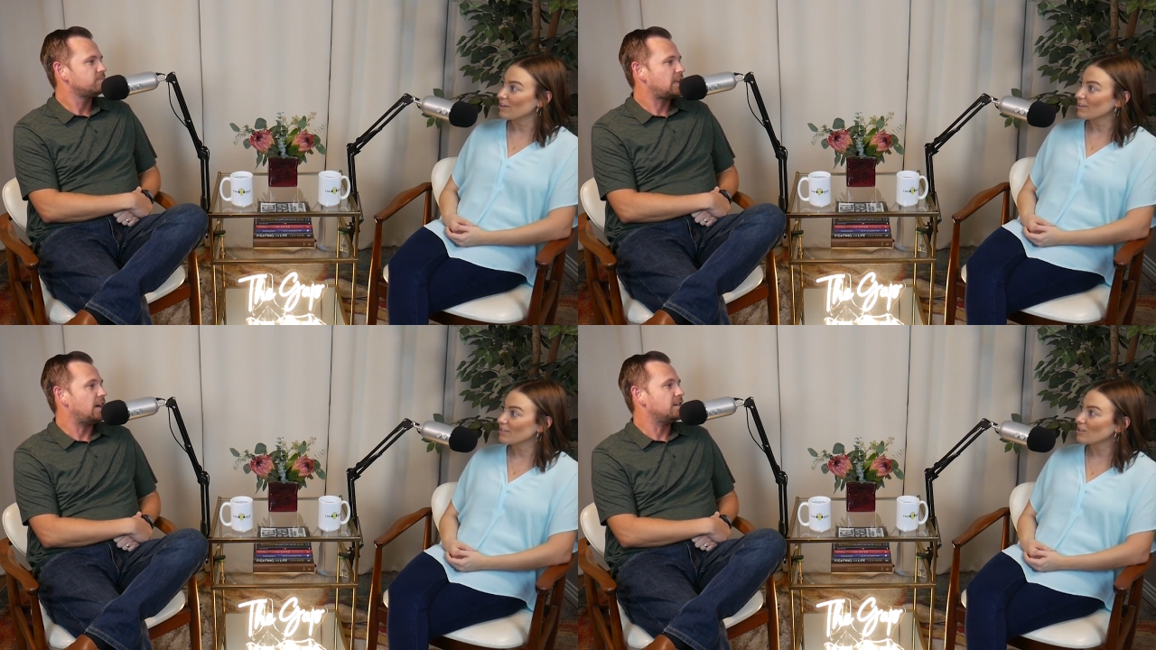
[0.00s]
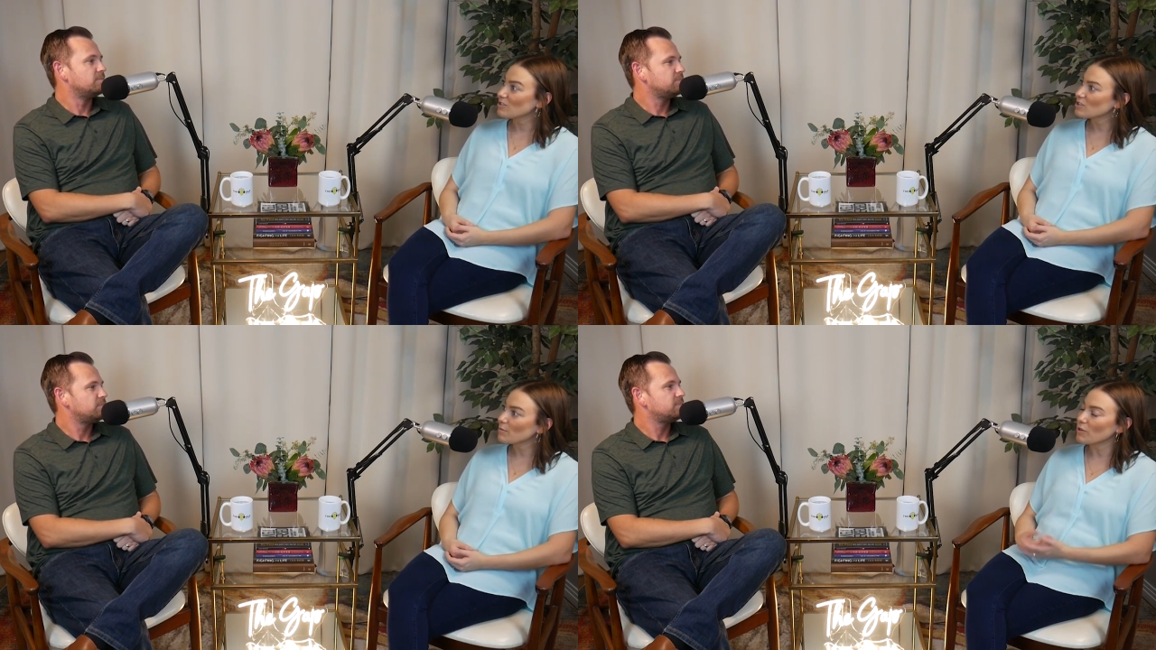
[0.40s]
Speaker 1: Yeah. There's
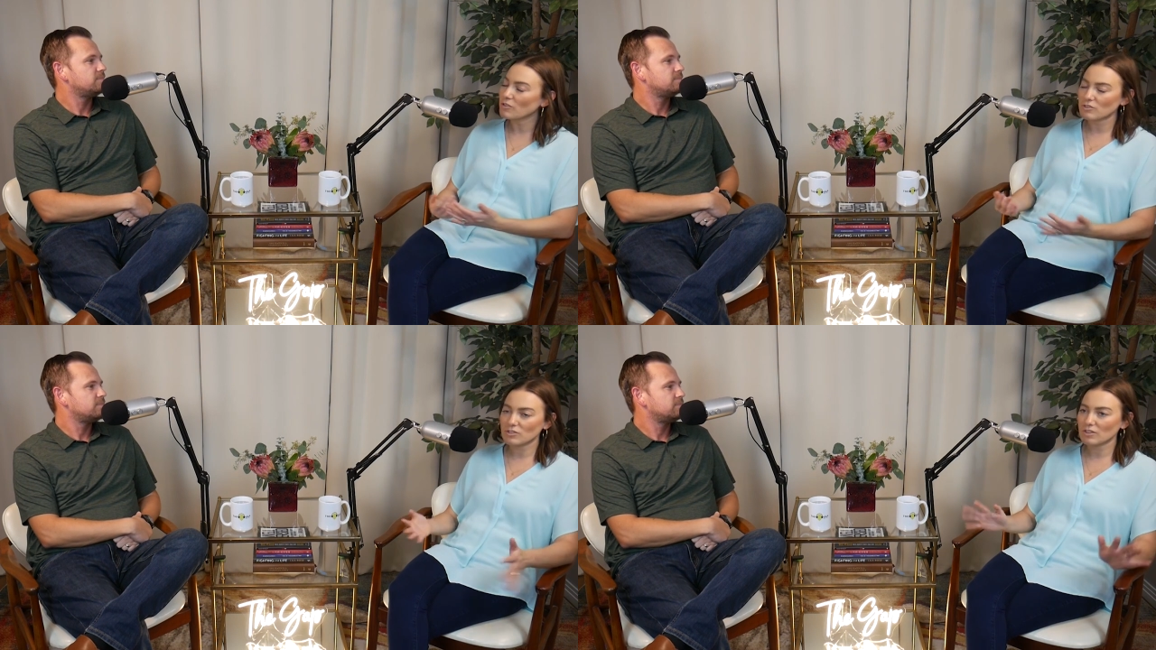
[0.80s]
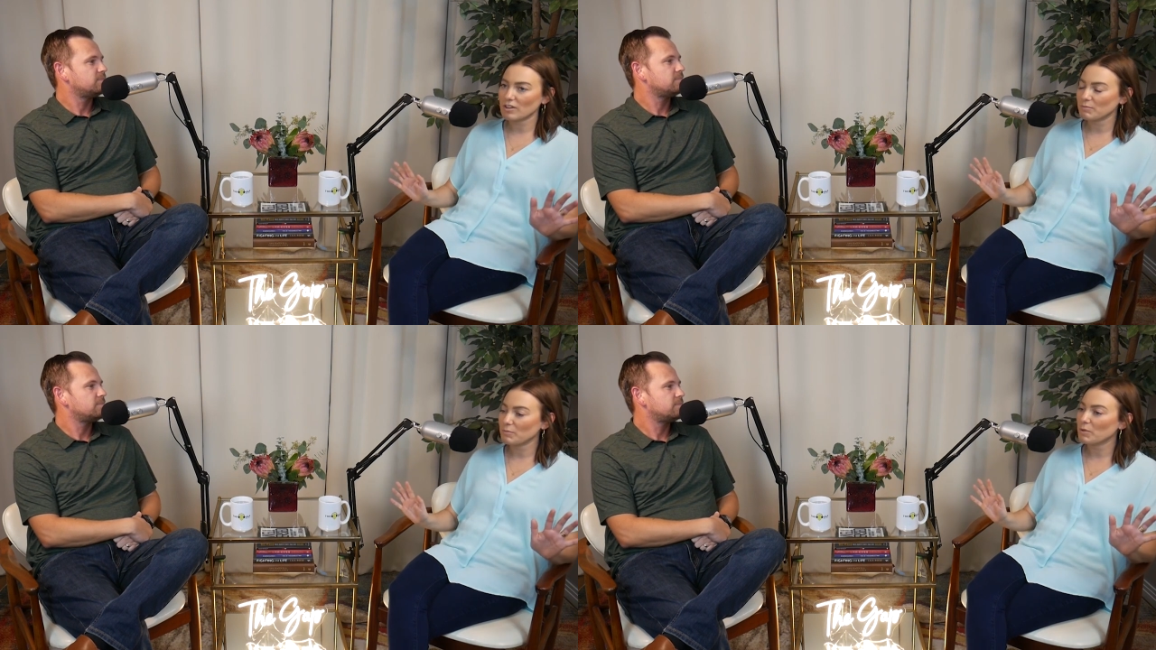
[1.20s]
some. There's
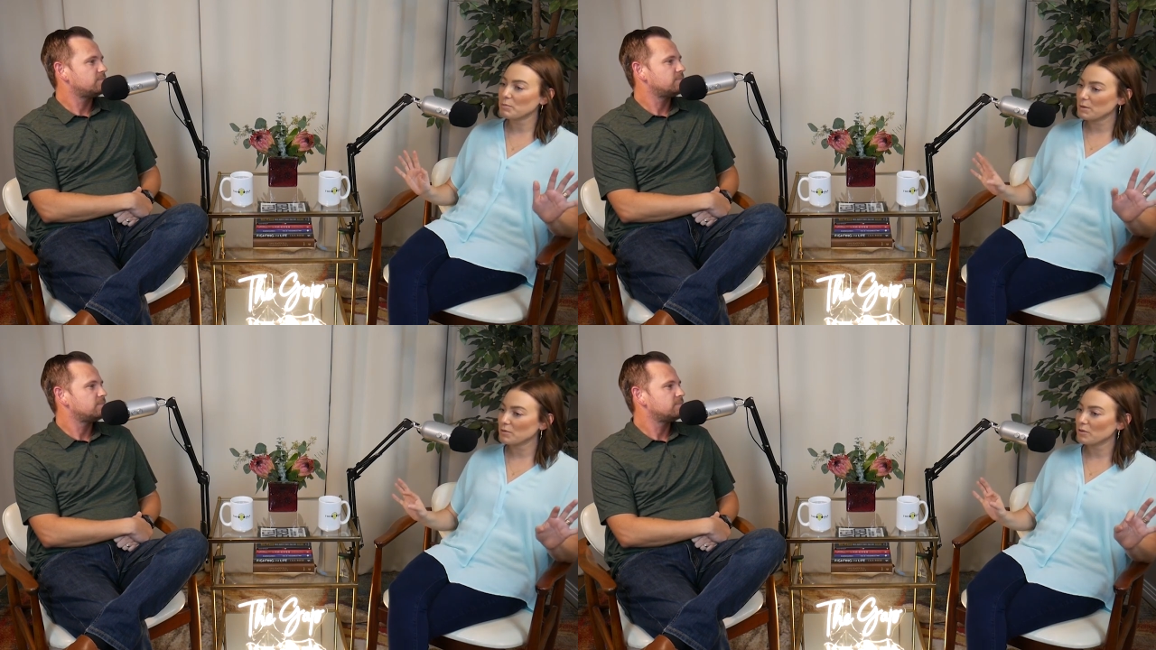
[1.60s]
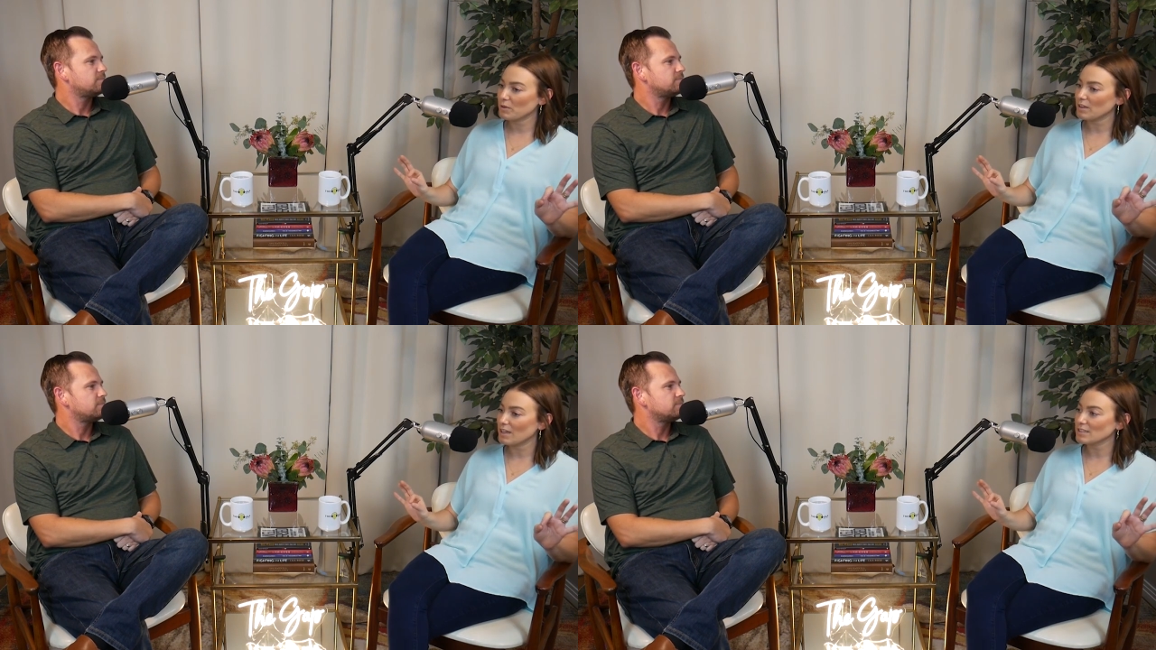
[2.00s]
what people don't realize